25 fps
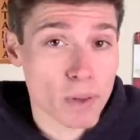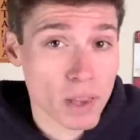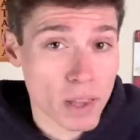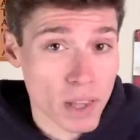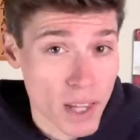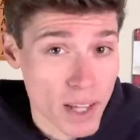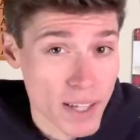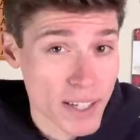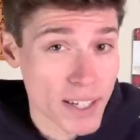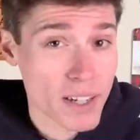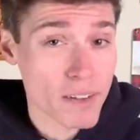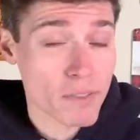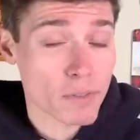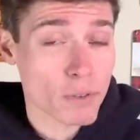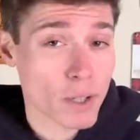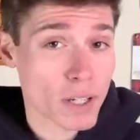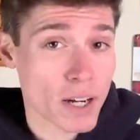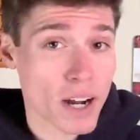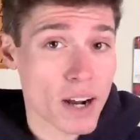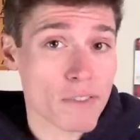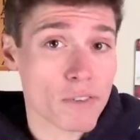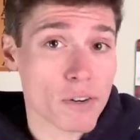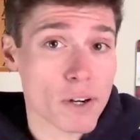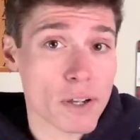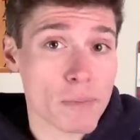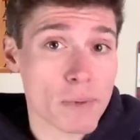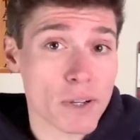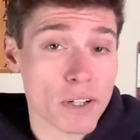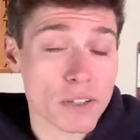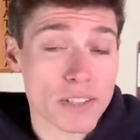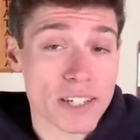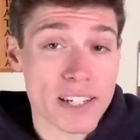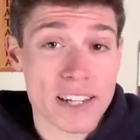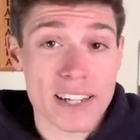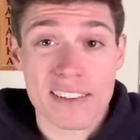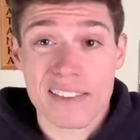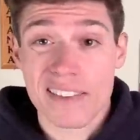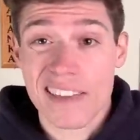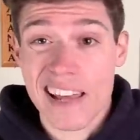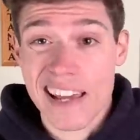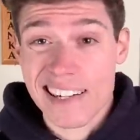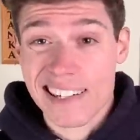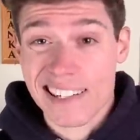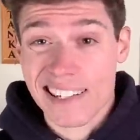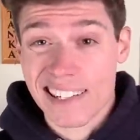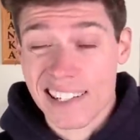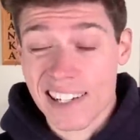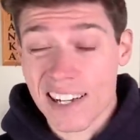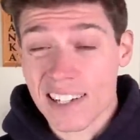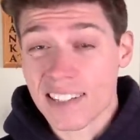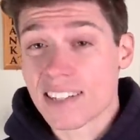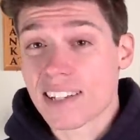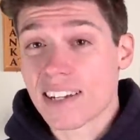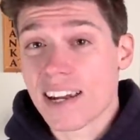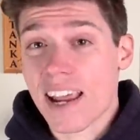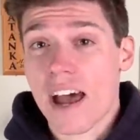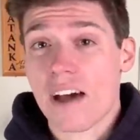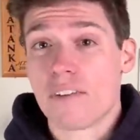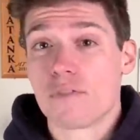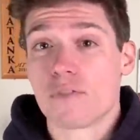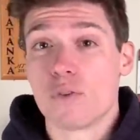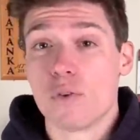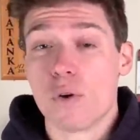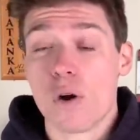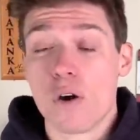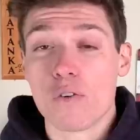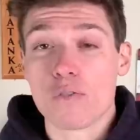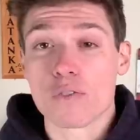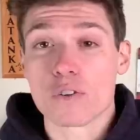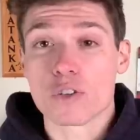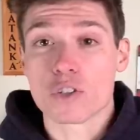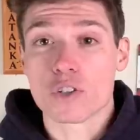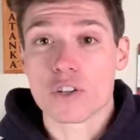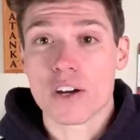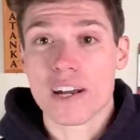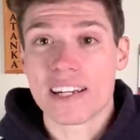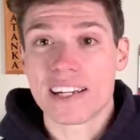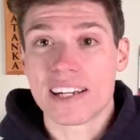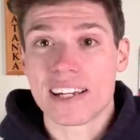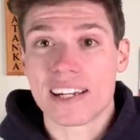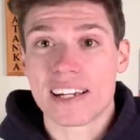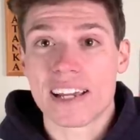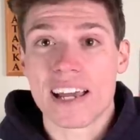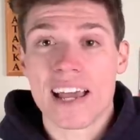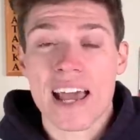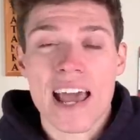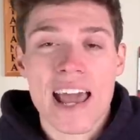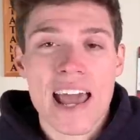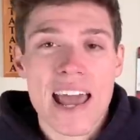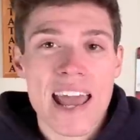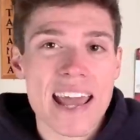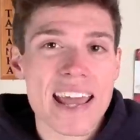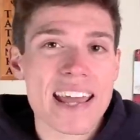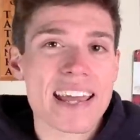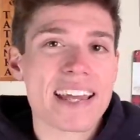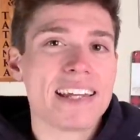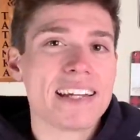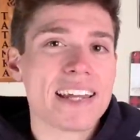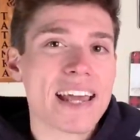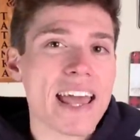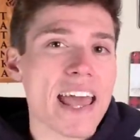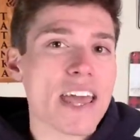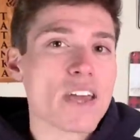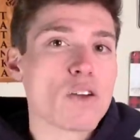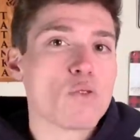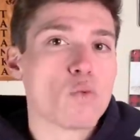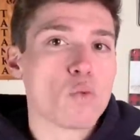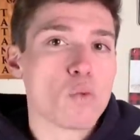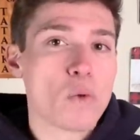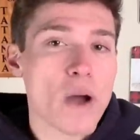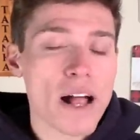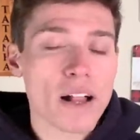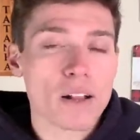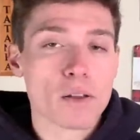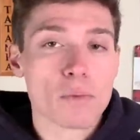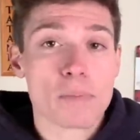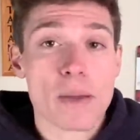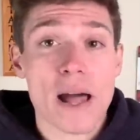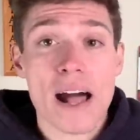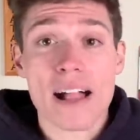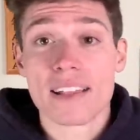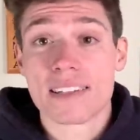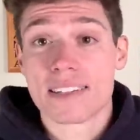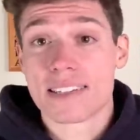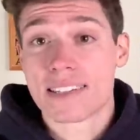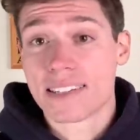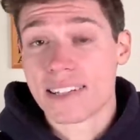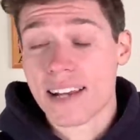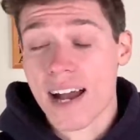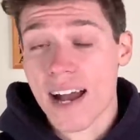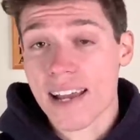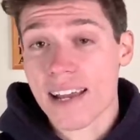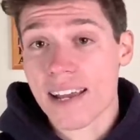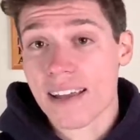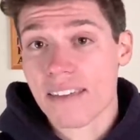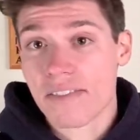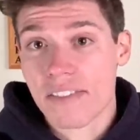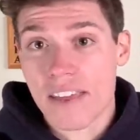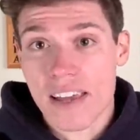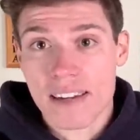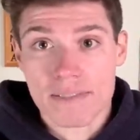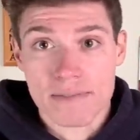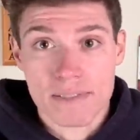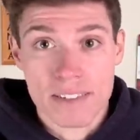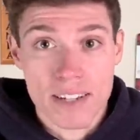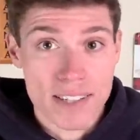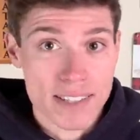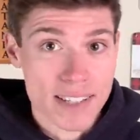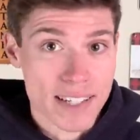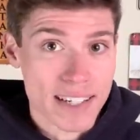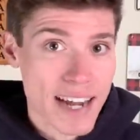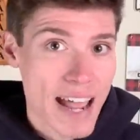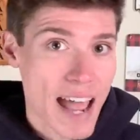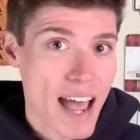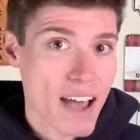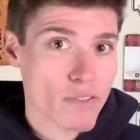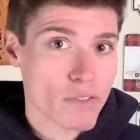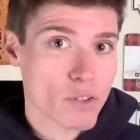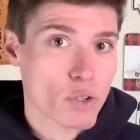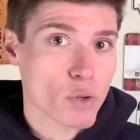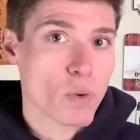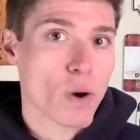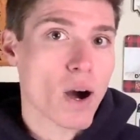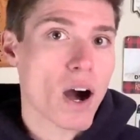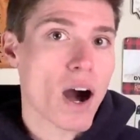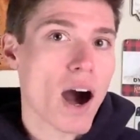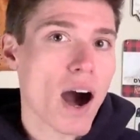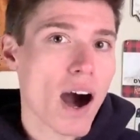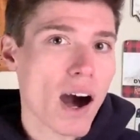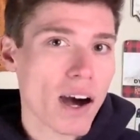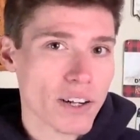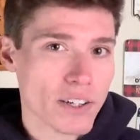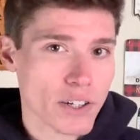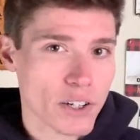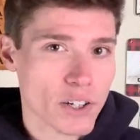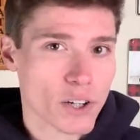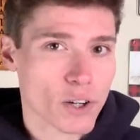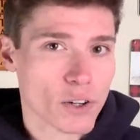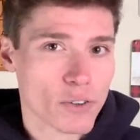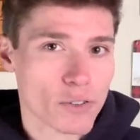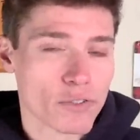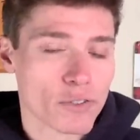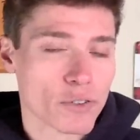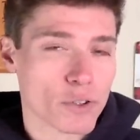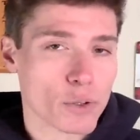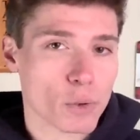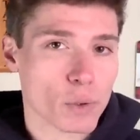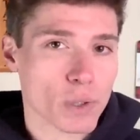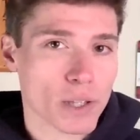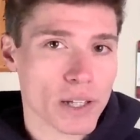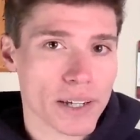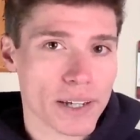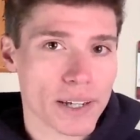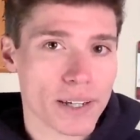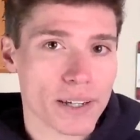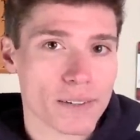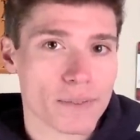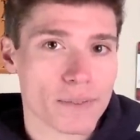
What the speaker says: plenty of recovery built in that doesn't have you overtraining, and a well-balanced diet that doesn't have you underfueling.